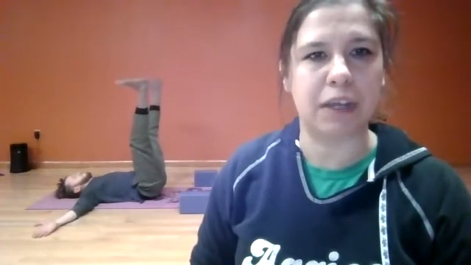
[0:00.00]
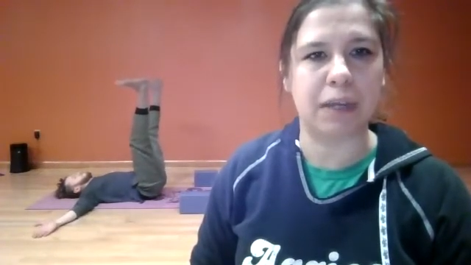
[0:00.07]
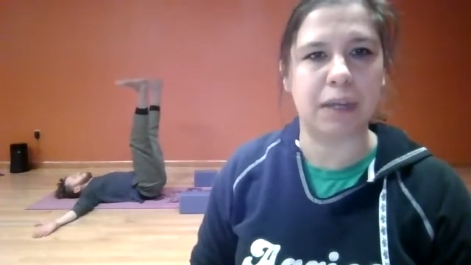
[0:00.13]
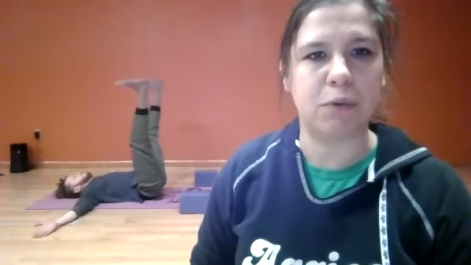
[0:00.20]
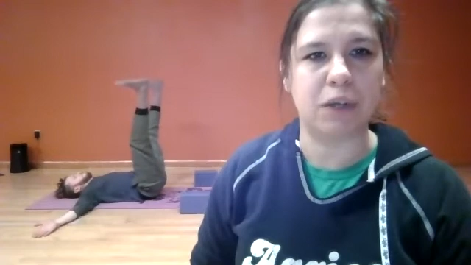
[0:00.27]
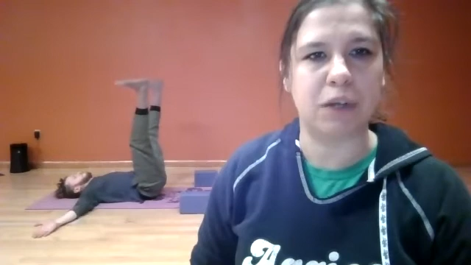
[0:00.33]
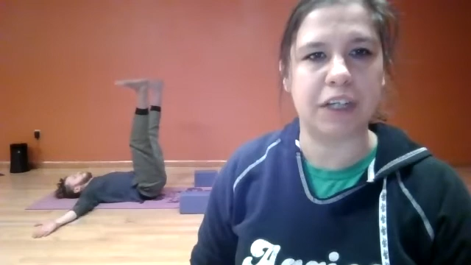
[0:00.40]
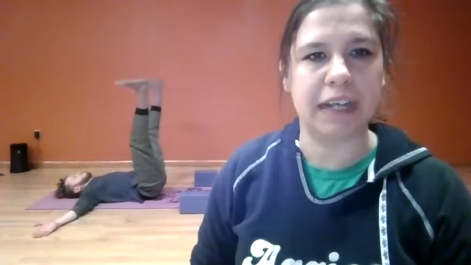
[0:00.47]

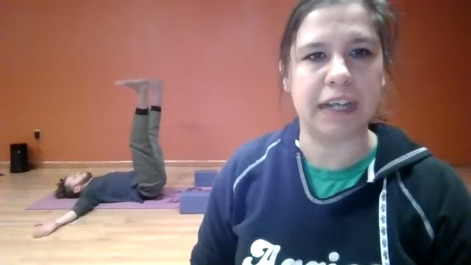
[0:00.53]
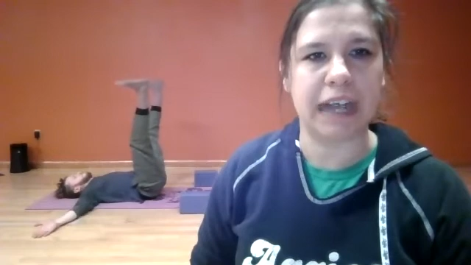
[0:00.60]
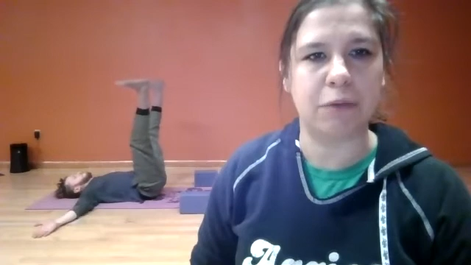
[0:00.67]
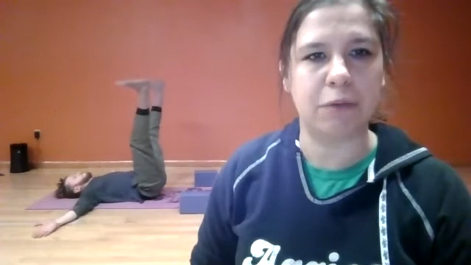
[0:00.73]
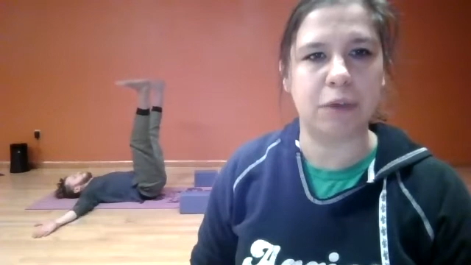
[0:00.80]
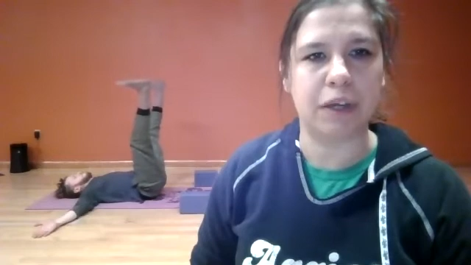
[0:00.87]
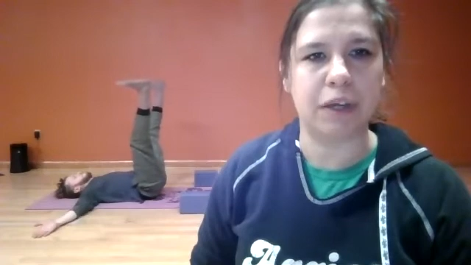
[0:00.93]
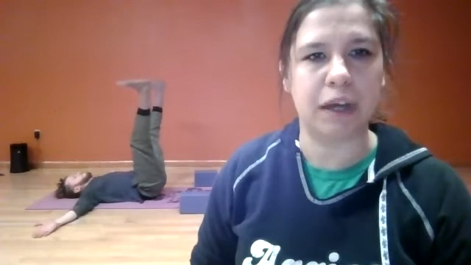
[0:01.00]
Keep reaching out
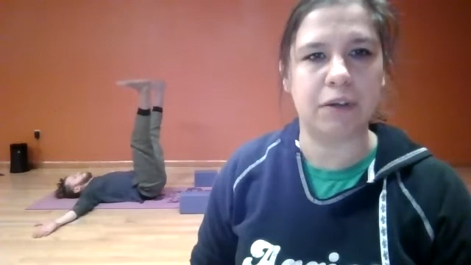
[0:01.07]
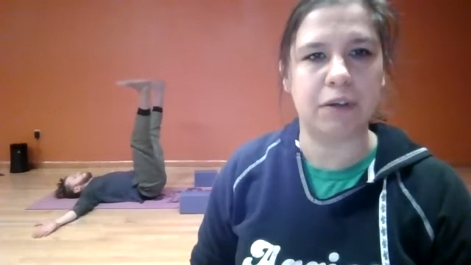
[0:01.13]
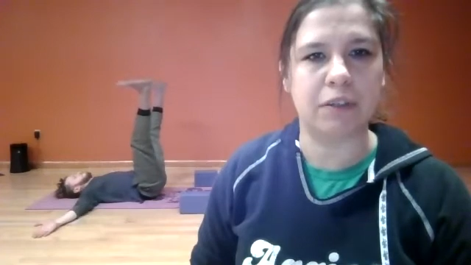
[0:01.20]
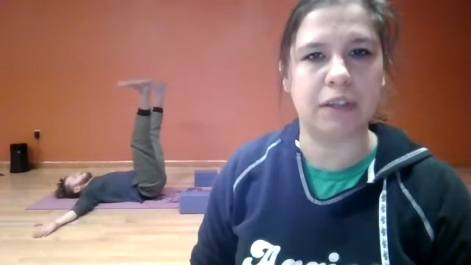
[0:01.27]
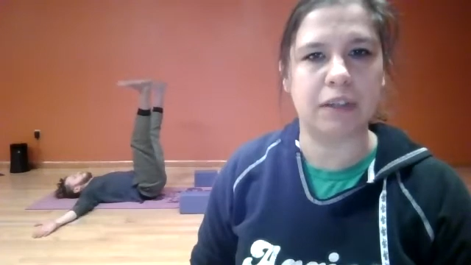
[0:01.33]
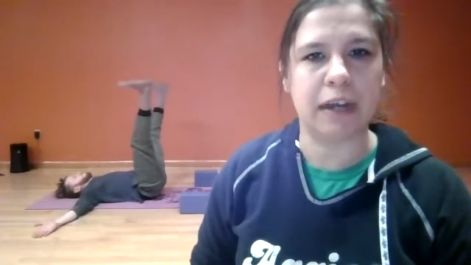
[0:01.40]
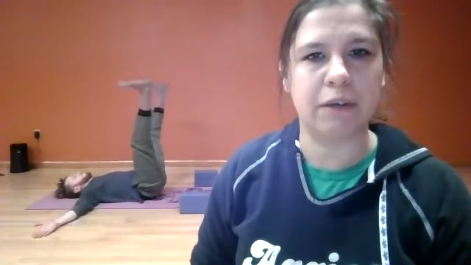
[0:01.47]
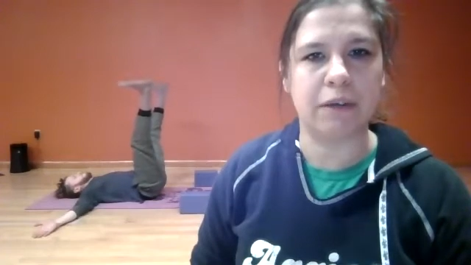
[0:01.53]
through the
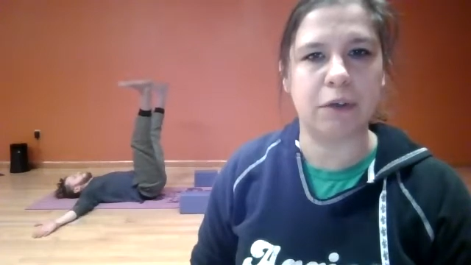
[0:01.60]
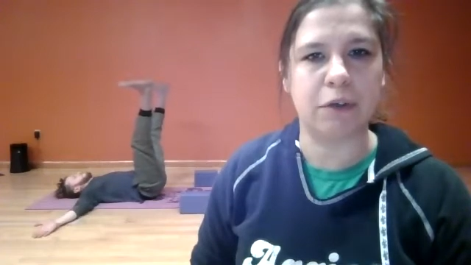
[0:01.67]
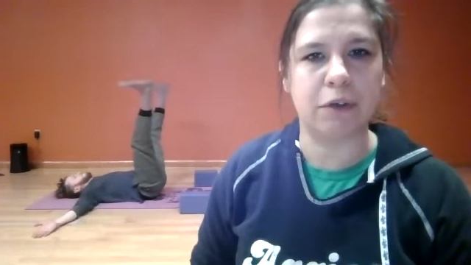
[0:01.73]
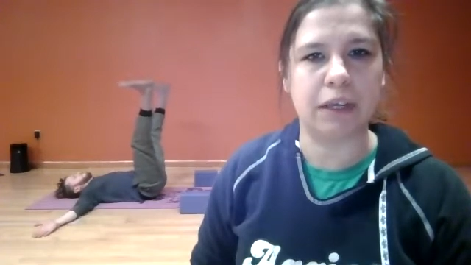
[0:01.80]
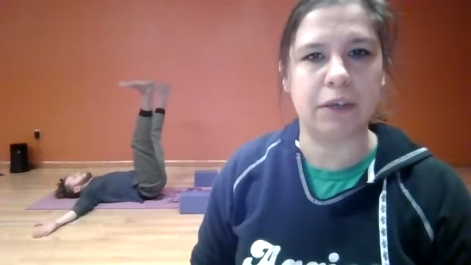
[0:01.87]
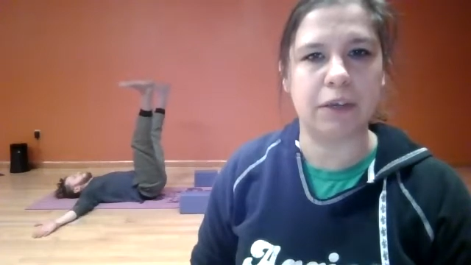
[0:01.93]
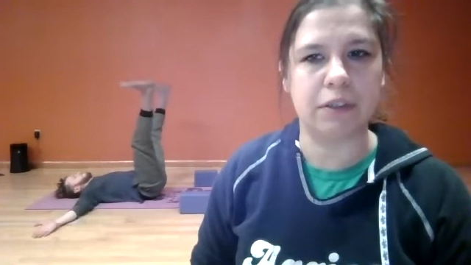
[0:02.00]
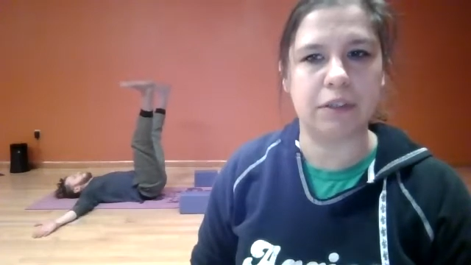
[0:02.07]
underside of your
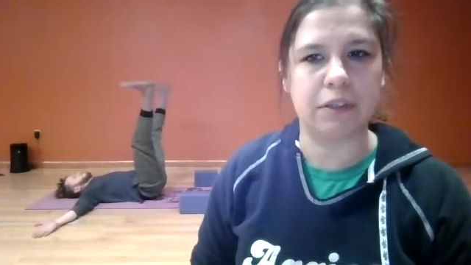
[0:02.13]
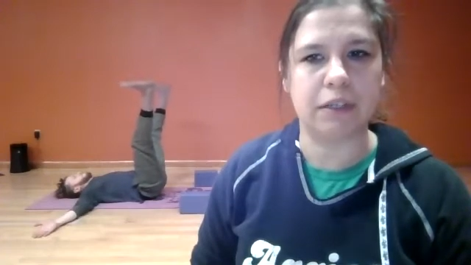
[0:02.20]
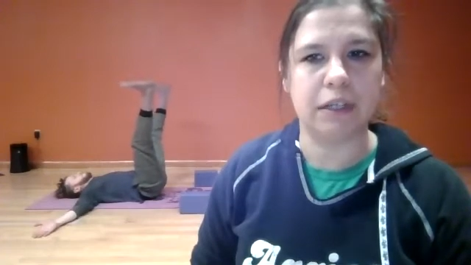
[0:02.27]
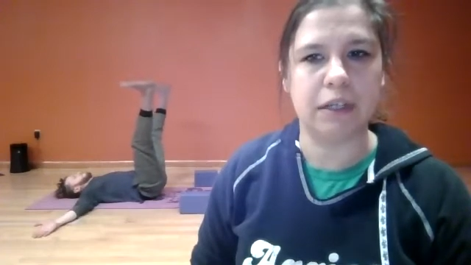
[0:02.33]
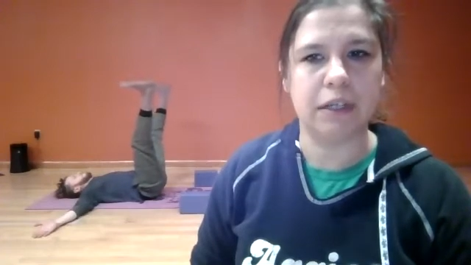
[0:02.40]
heels.